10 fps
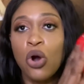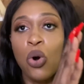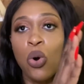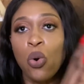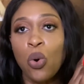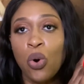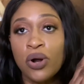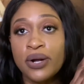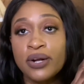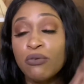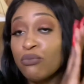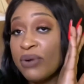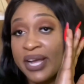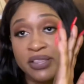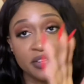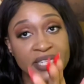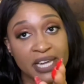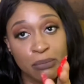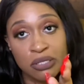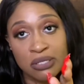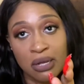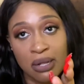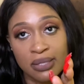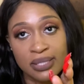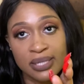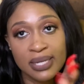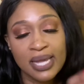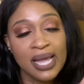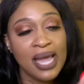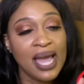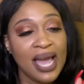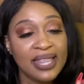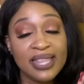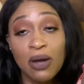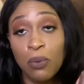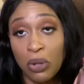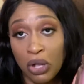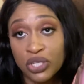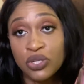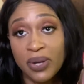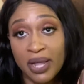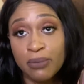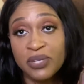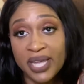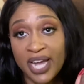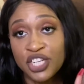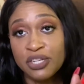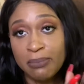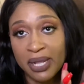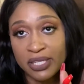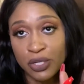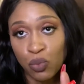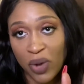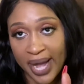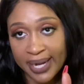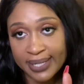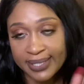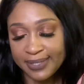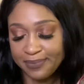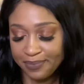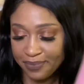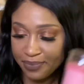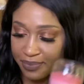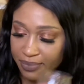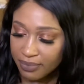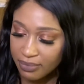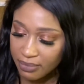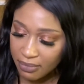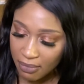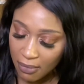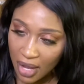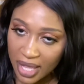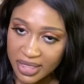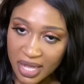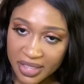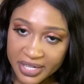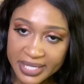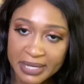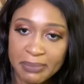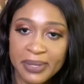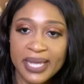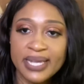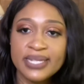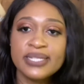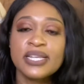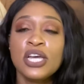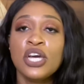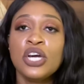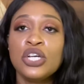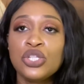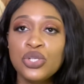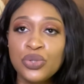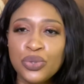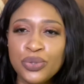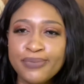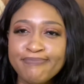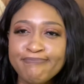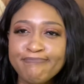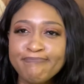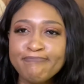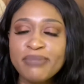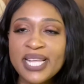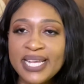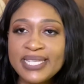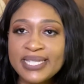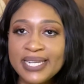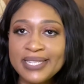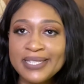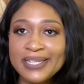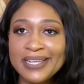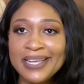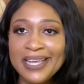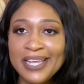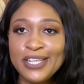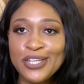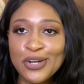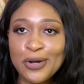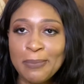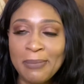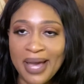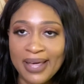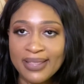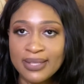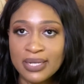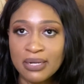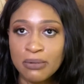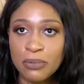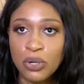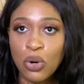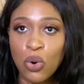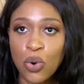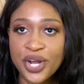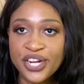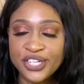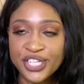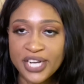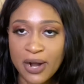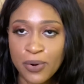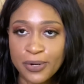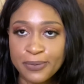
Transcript: or regular table salt, and that will also help to catch the melted wax. Another tip is to place it in your bathtub or your shower.